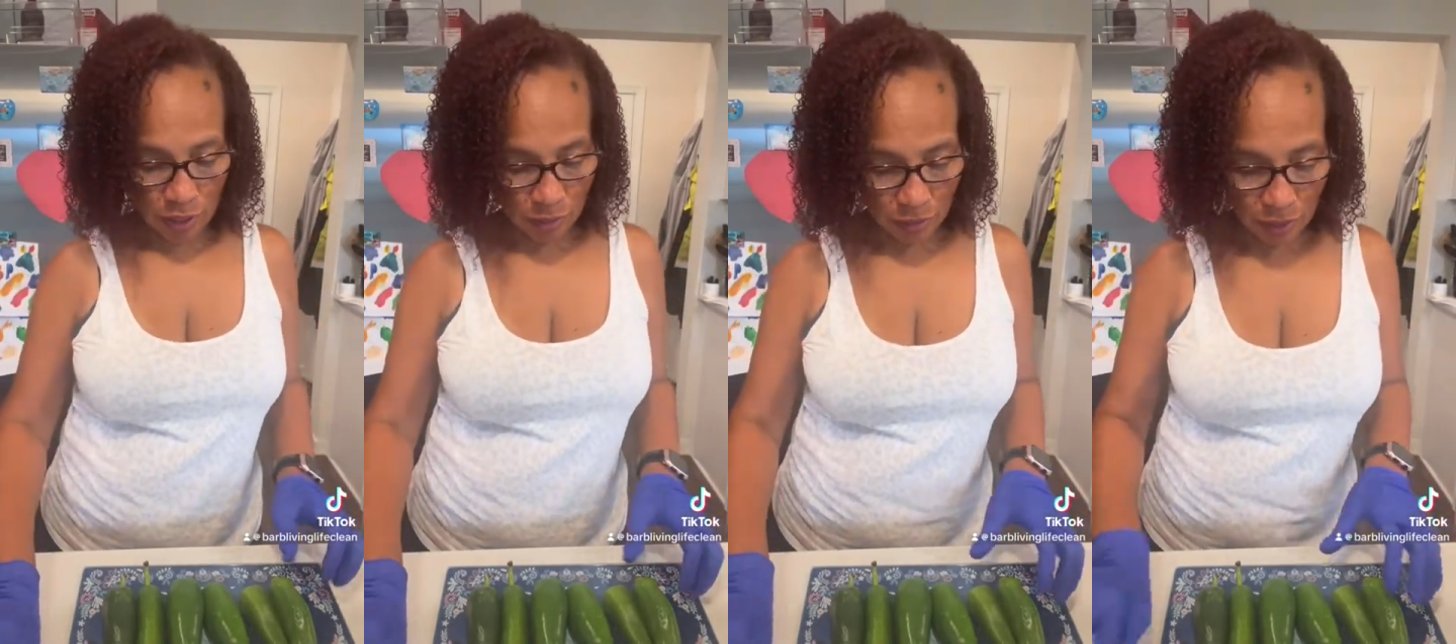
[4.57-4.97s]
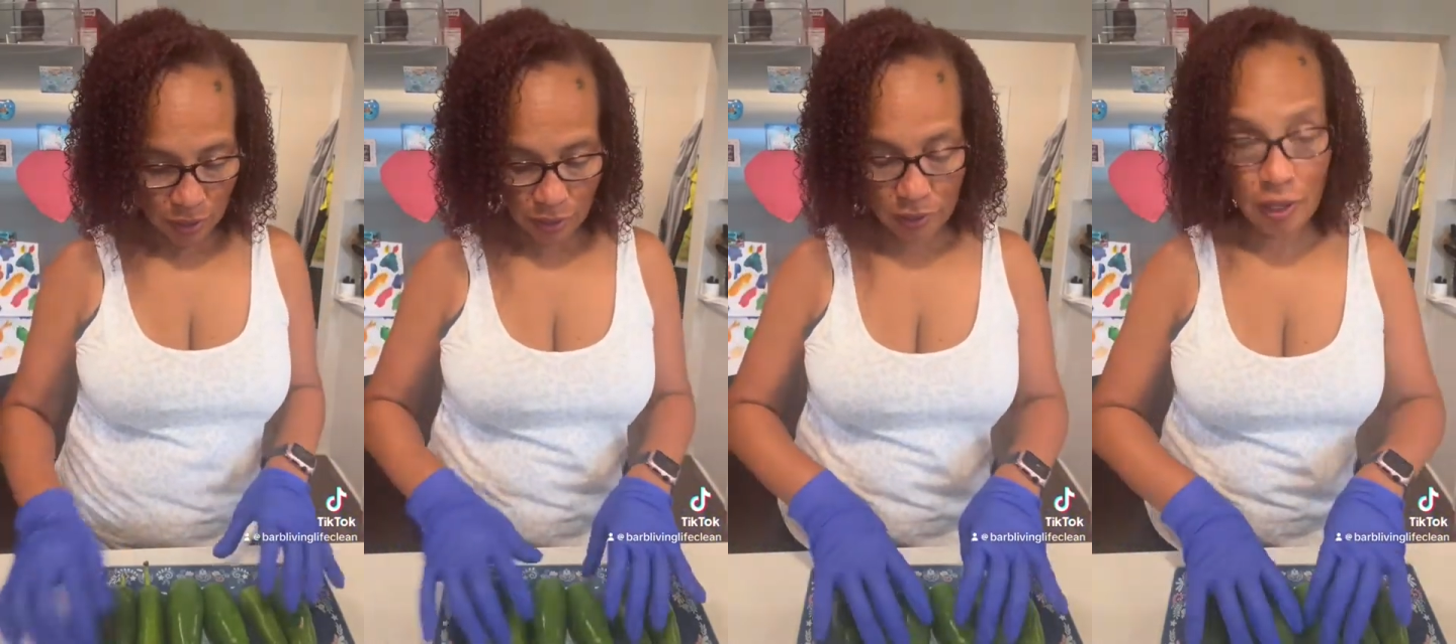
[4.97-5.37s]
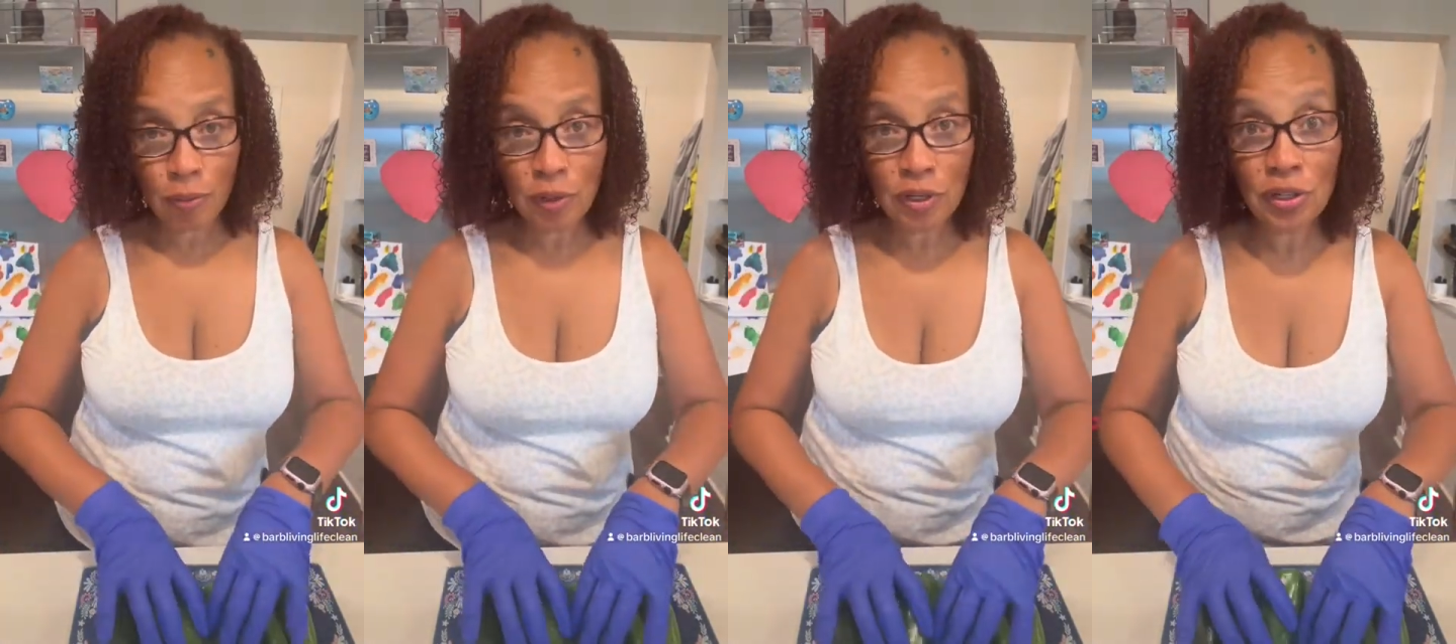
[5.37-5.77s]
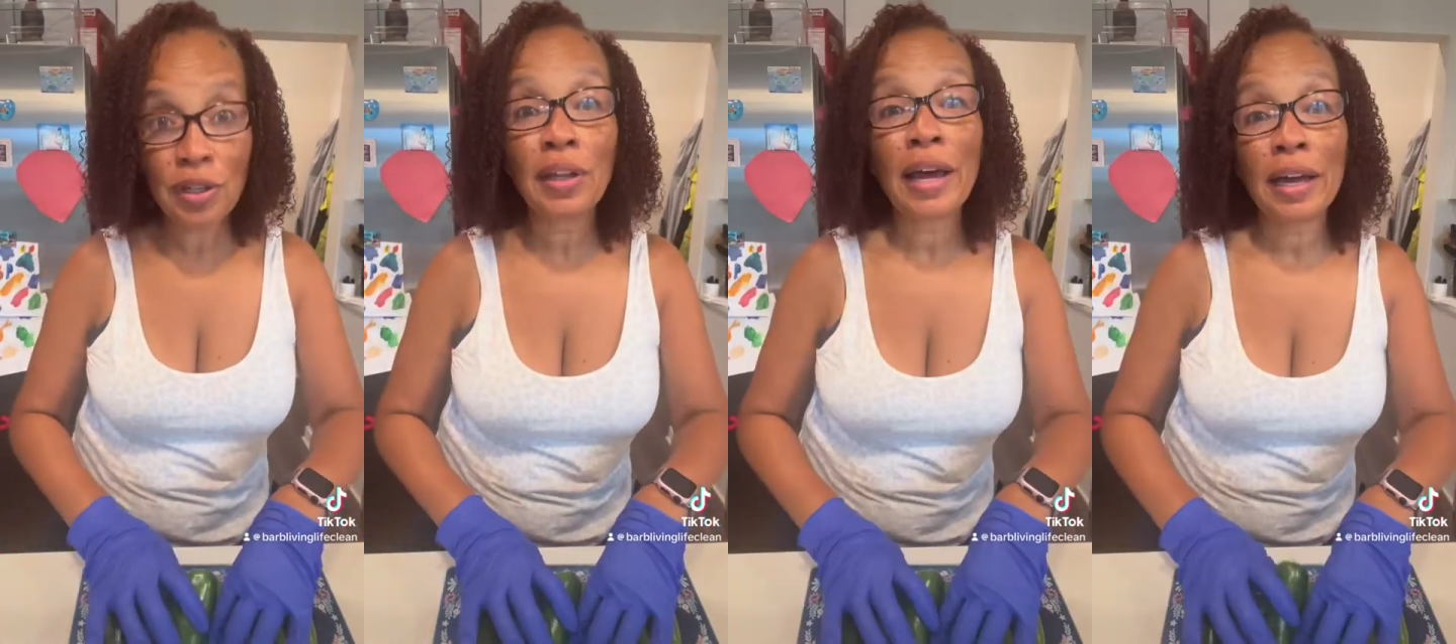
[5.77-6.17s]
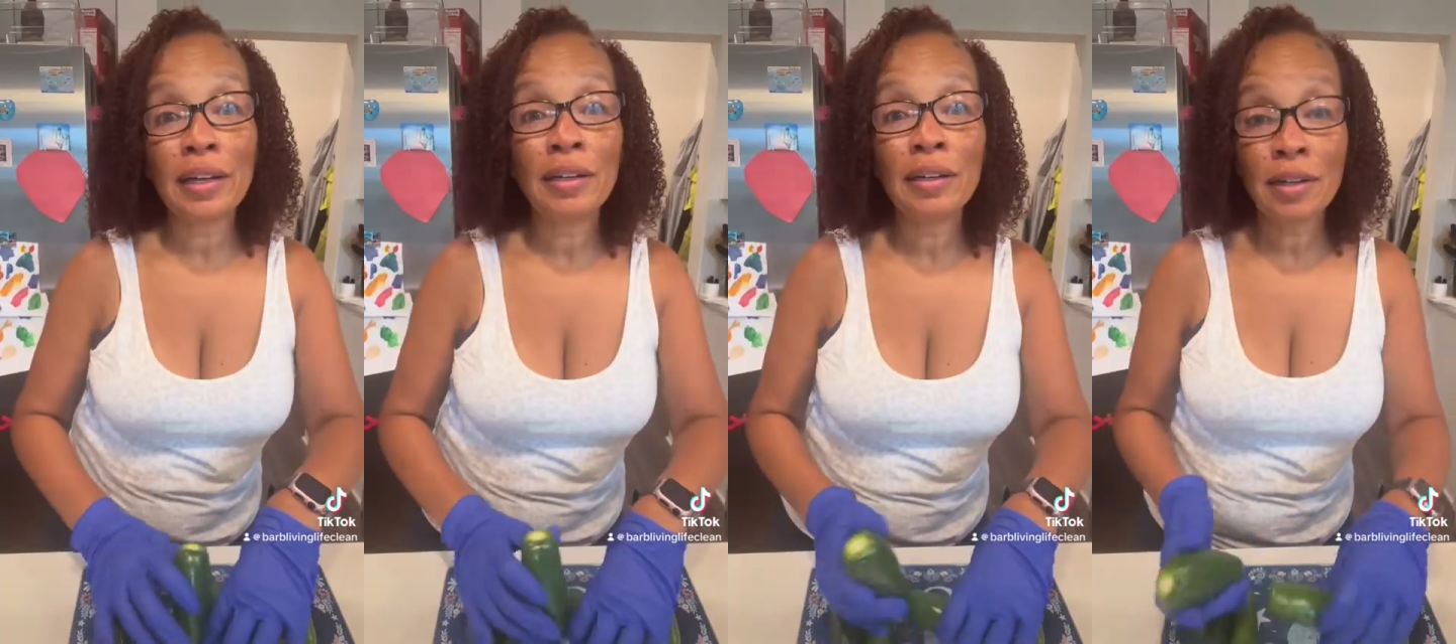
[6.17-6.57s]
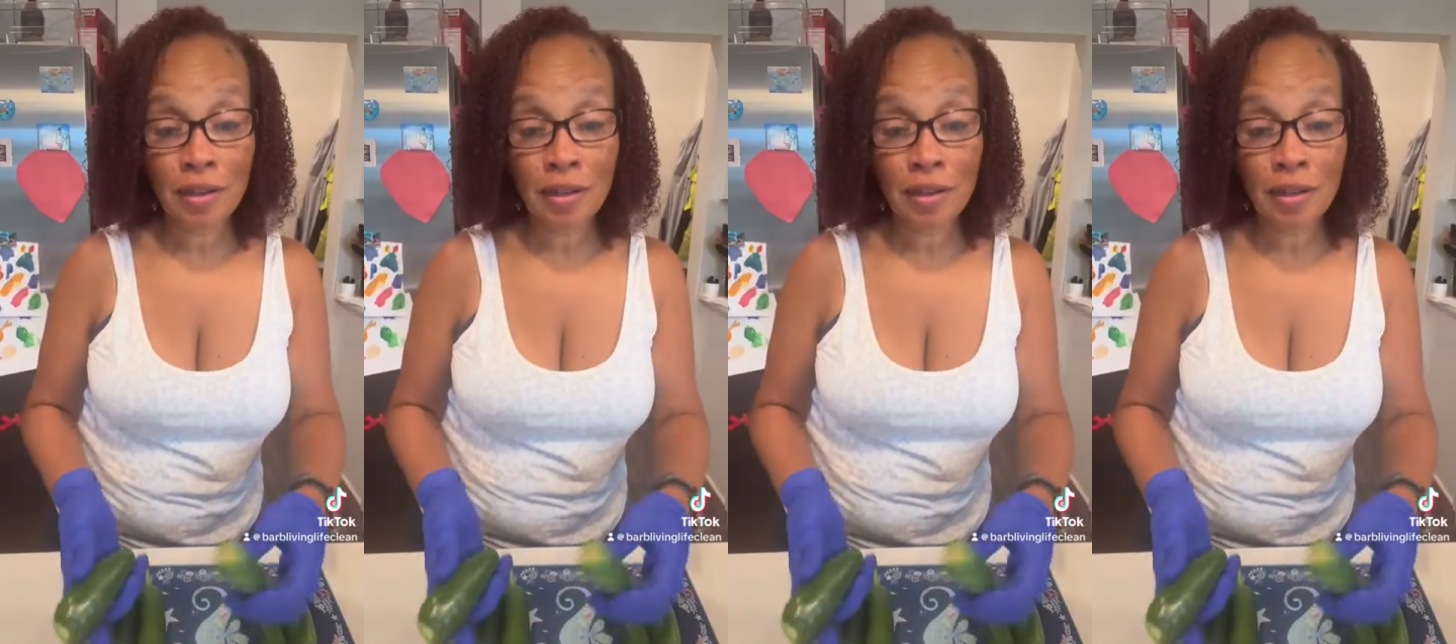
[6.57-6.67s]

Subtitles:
because I went to the Latin